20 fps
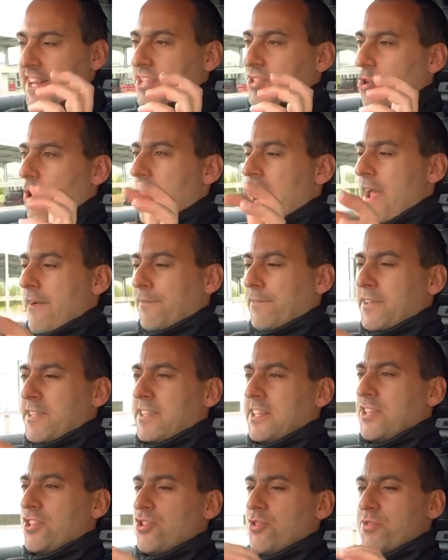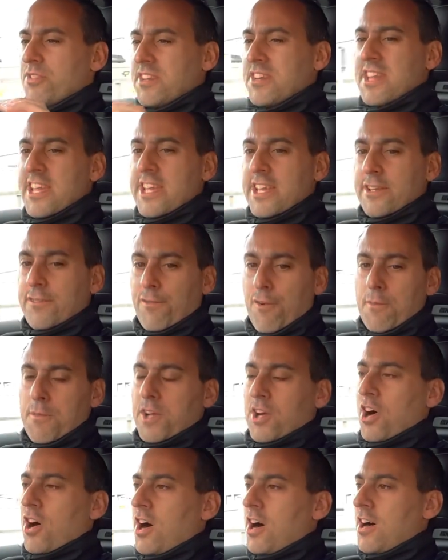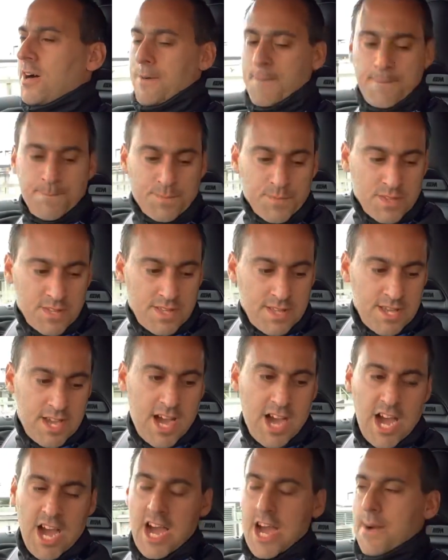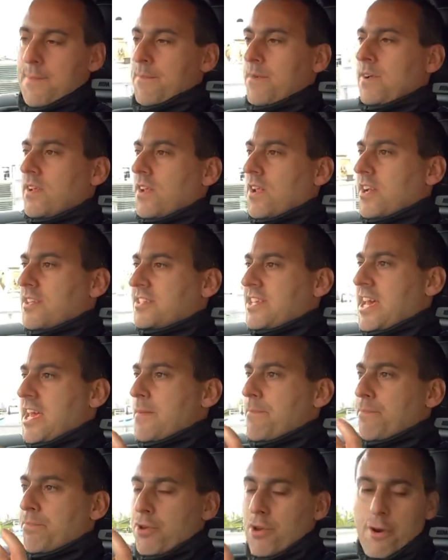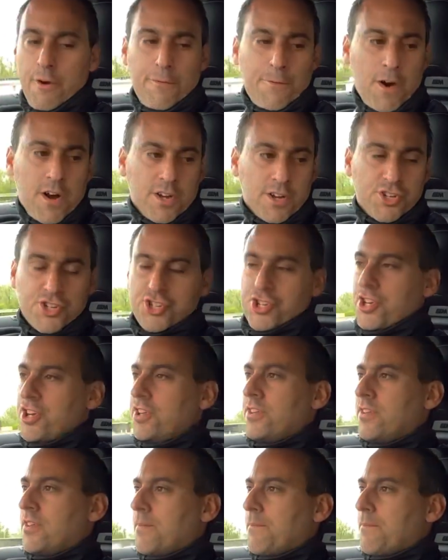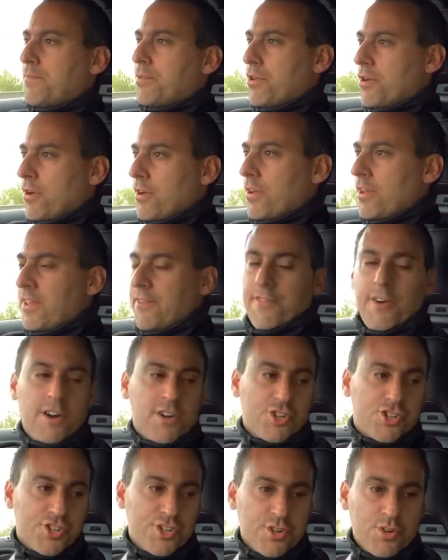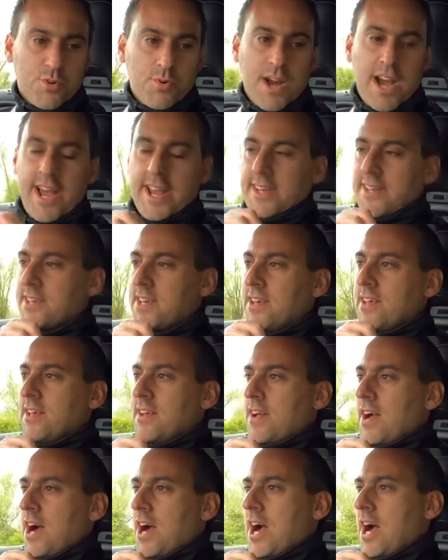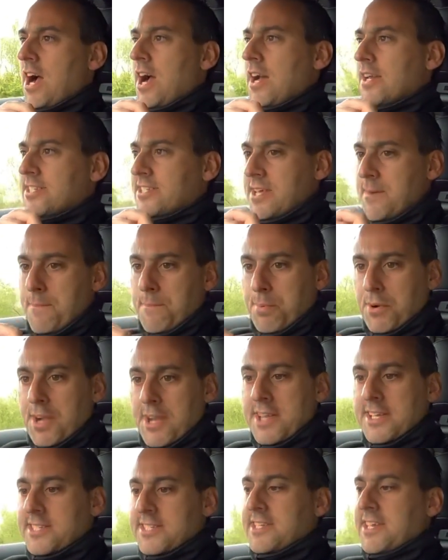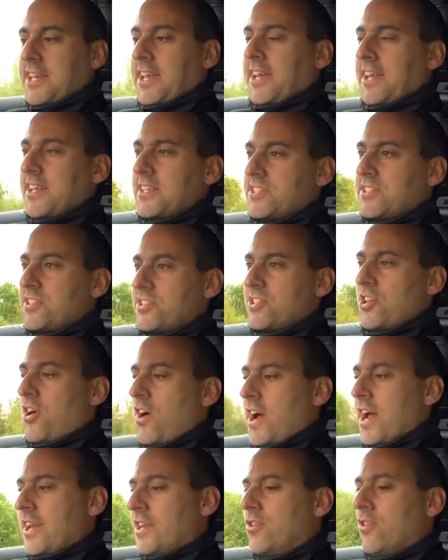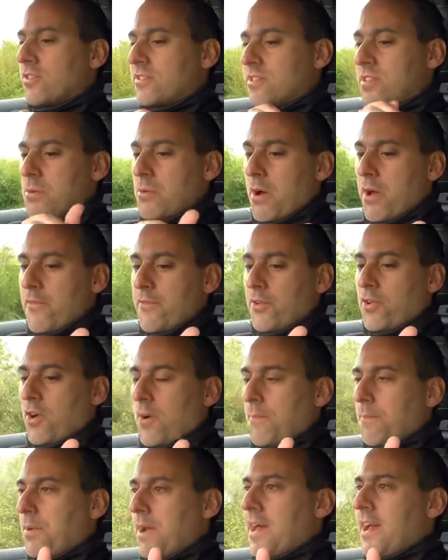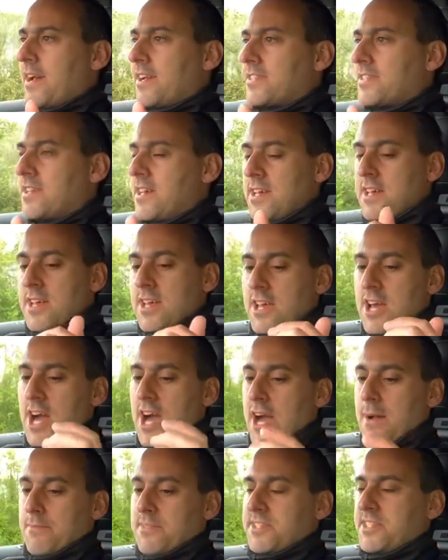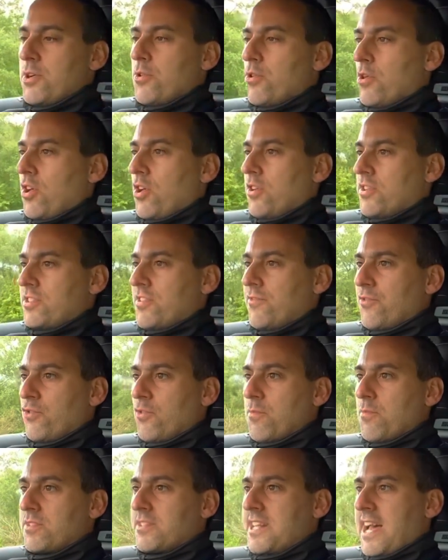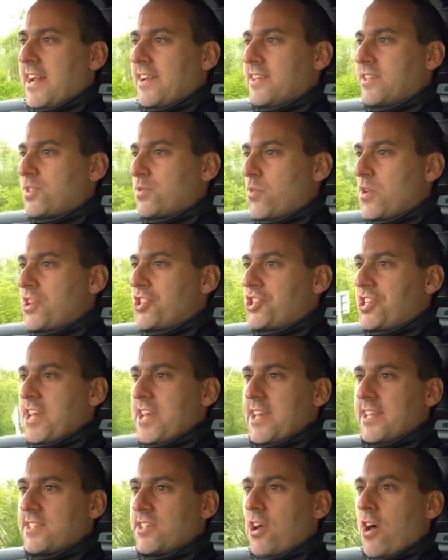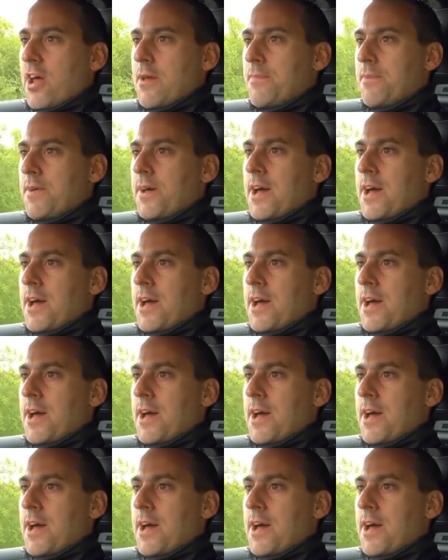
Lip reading: it's got everything you'd need from a car. I say pure function, purely functional, and simplistic in its design, not too over complex. Still got lots of normal standard switchgear type